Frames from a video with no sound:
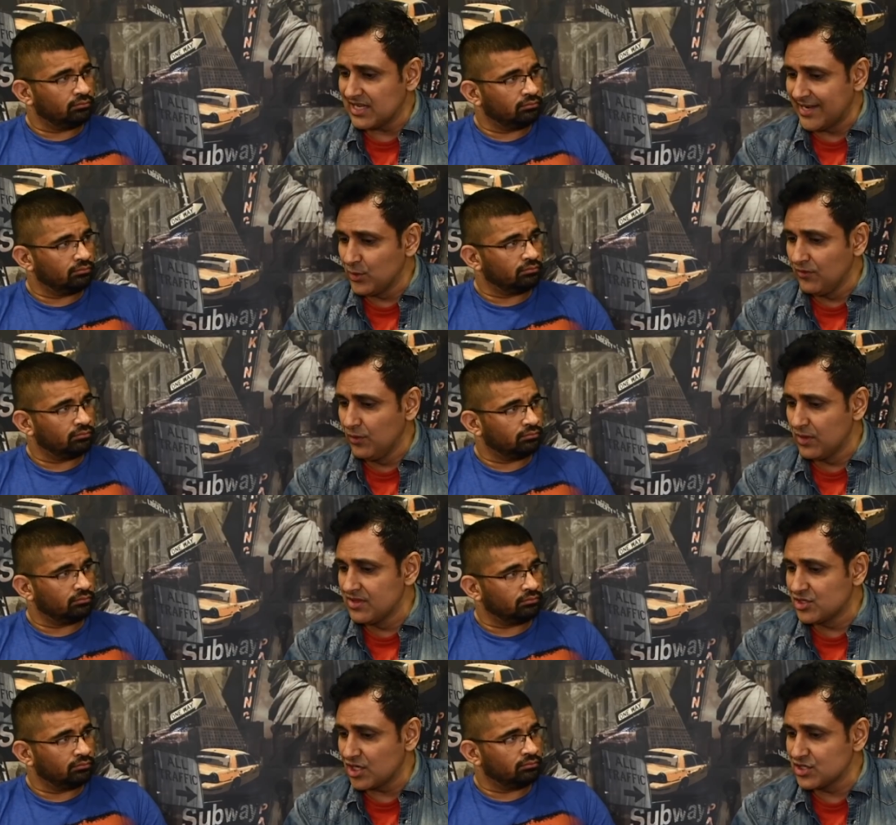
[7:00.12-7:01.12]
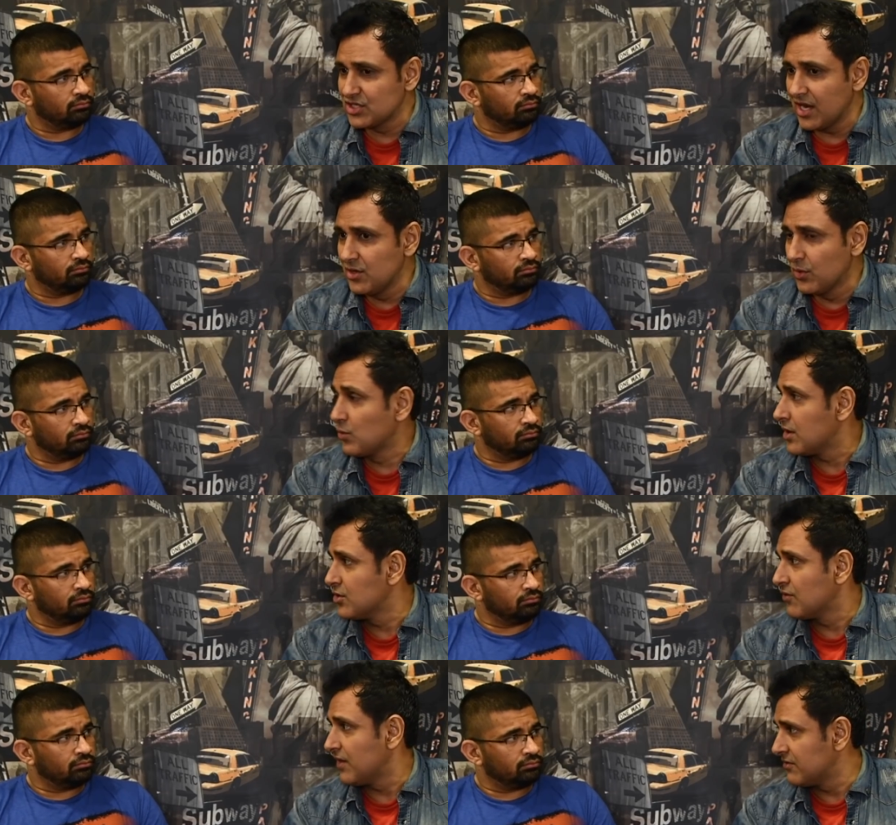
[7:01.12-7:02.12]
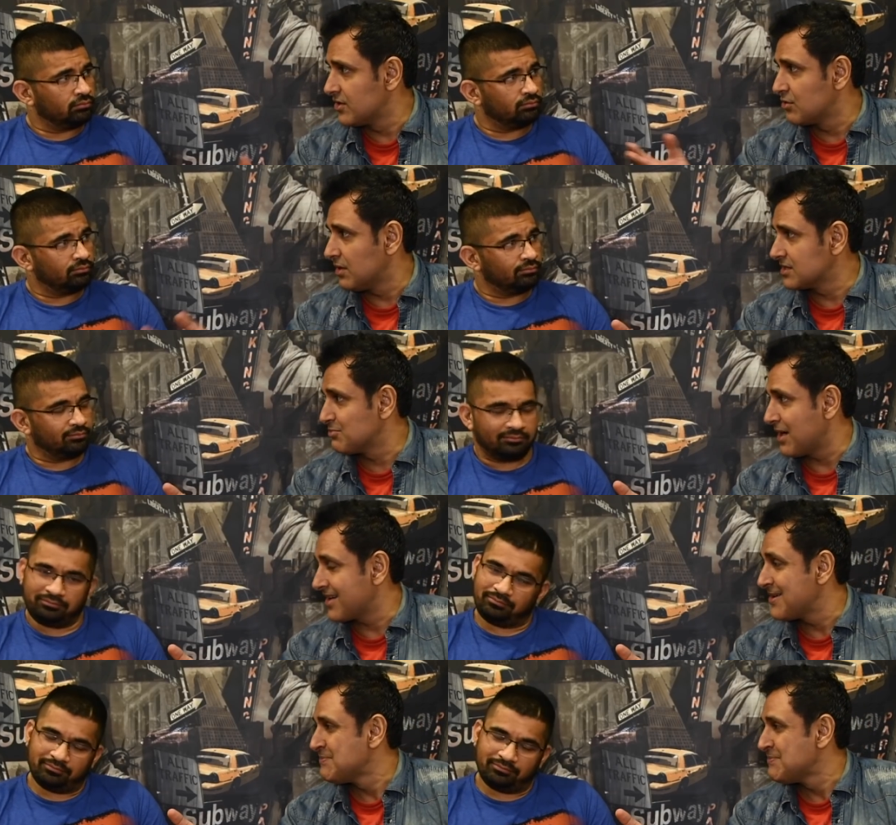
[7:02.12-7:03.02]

Speaker 1: I know if you were in the judge's head, you would want your 500 bucks back.